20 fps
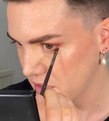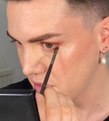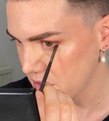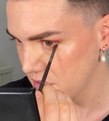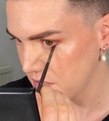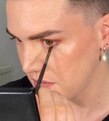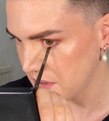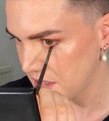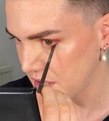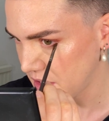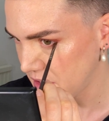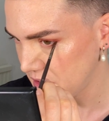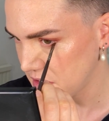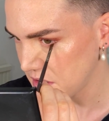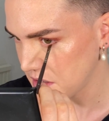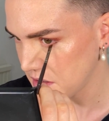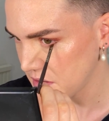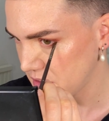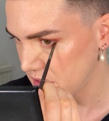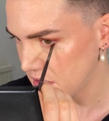really need to
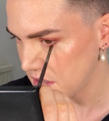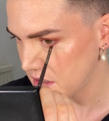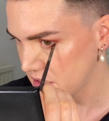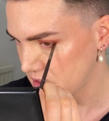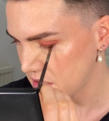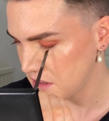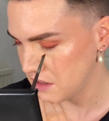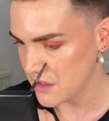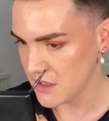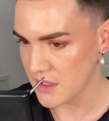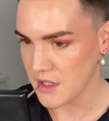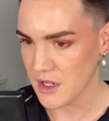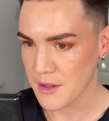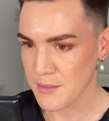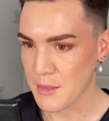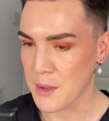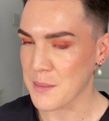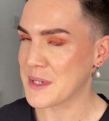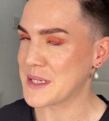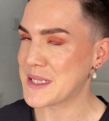do this.
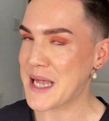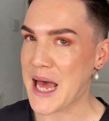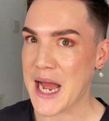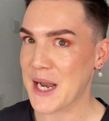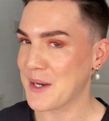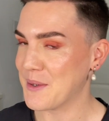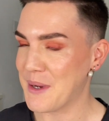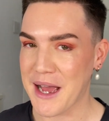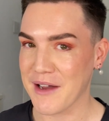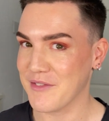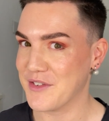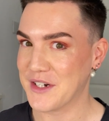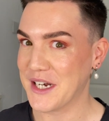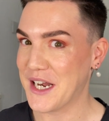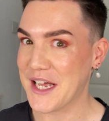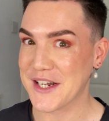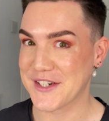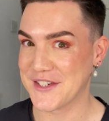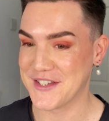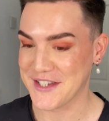But because I don't have any
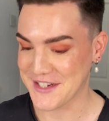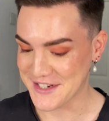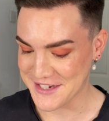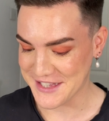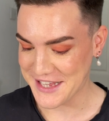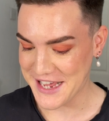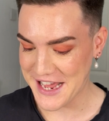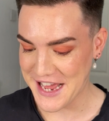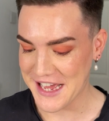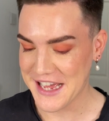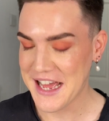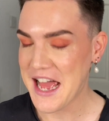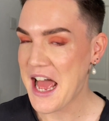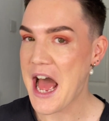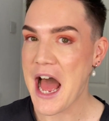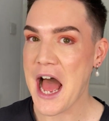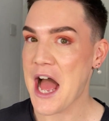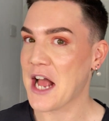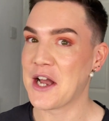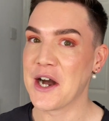lashes under there,
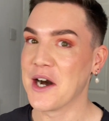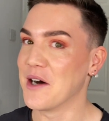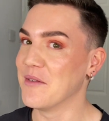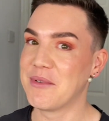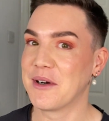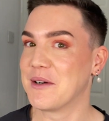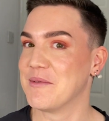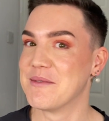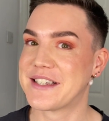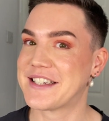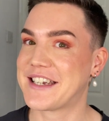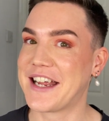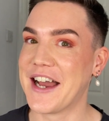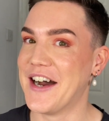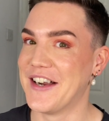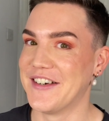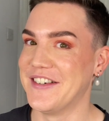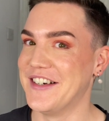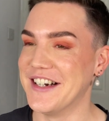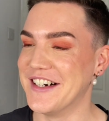I can't put
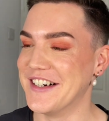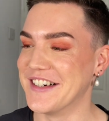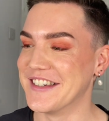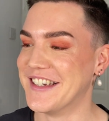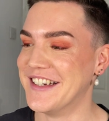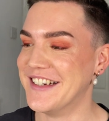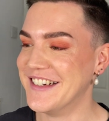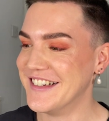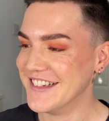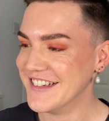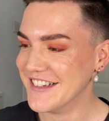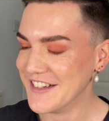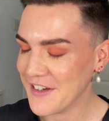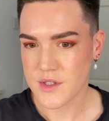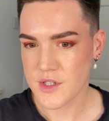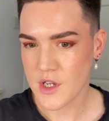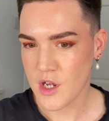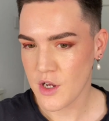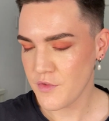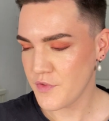mascara on.
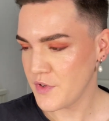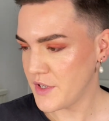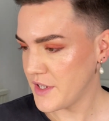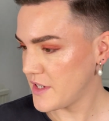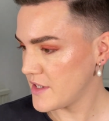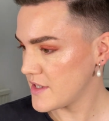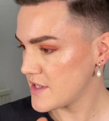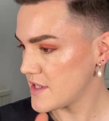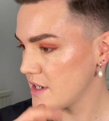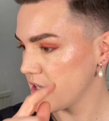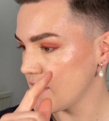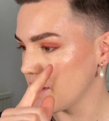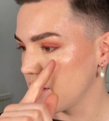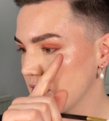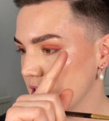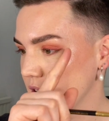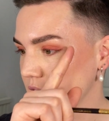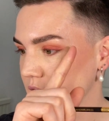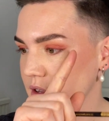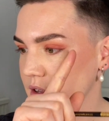So hopefully you can see
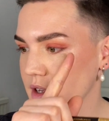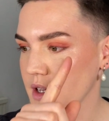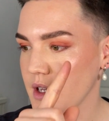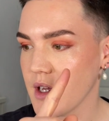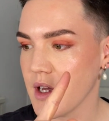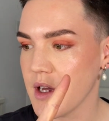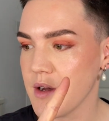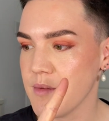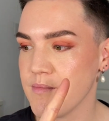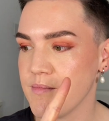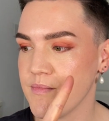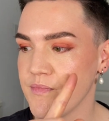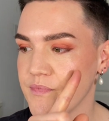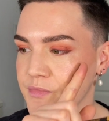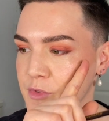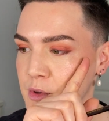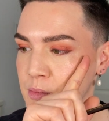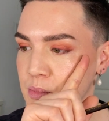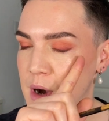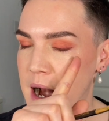that
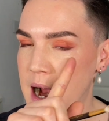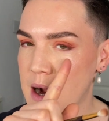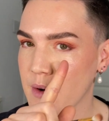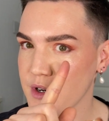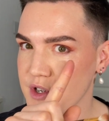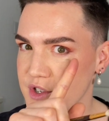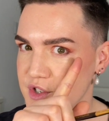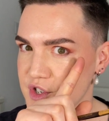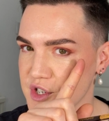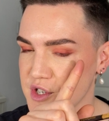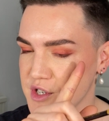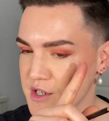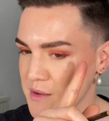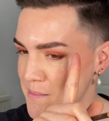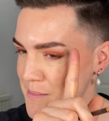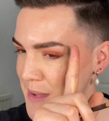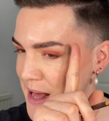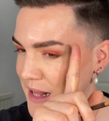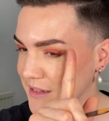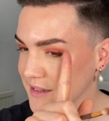the brown has just
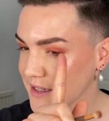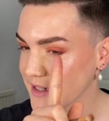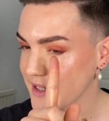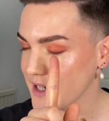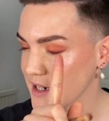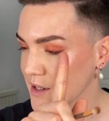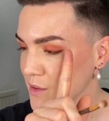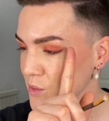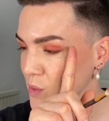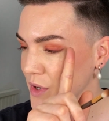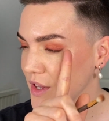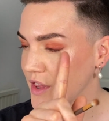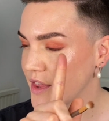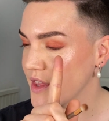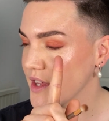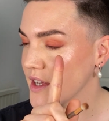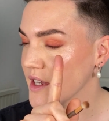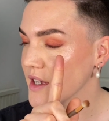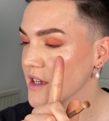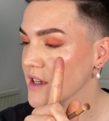melded in with
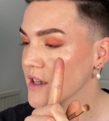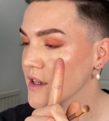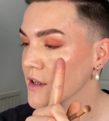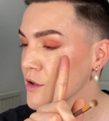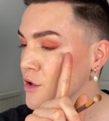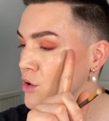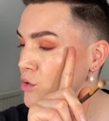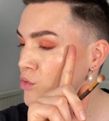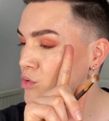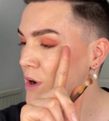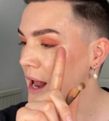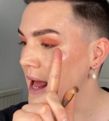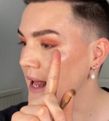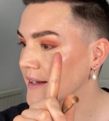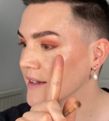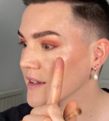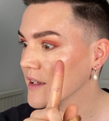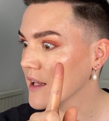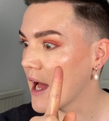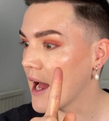the red
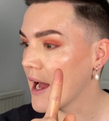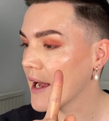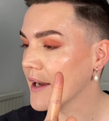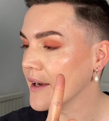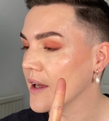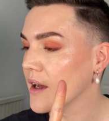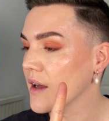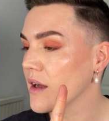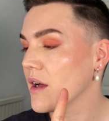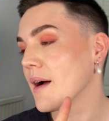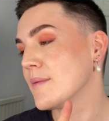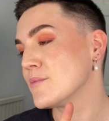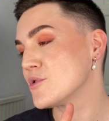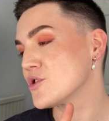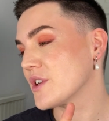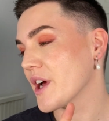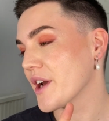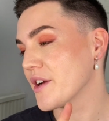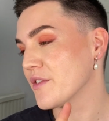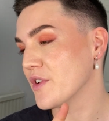liner. I'm just
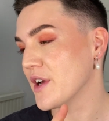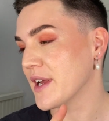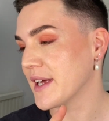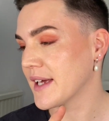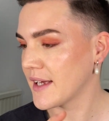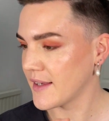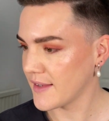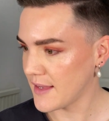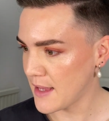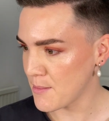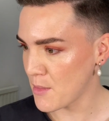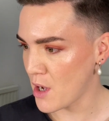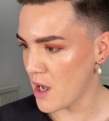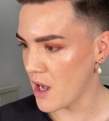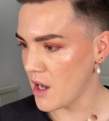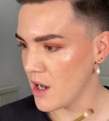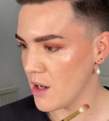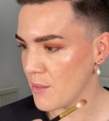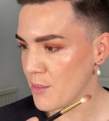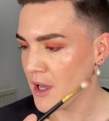kind of linking them
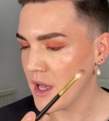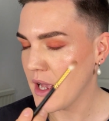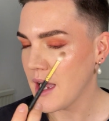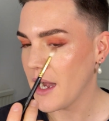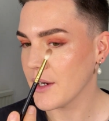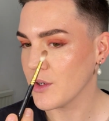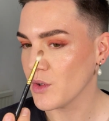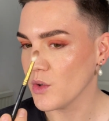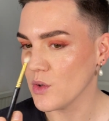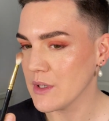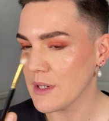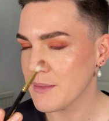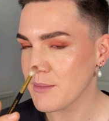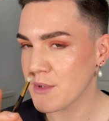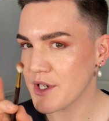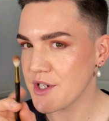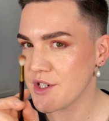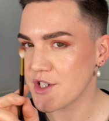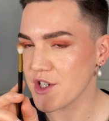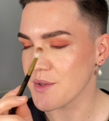up. And all I'm
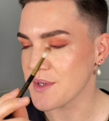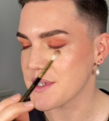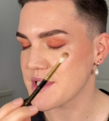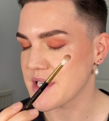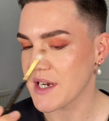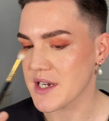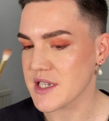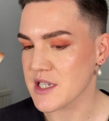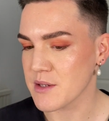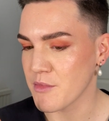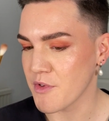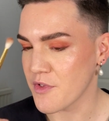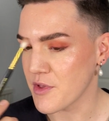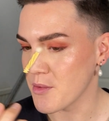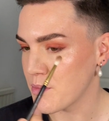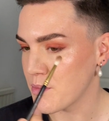gonna do is take some of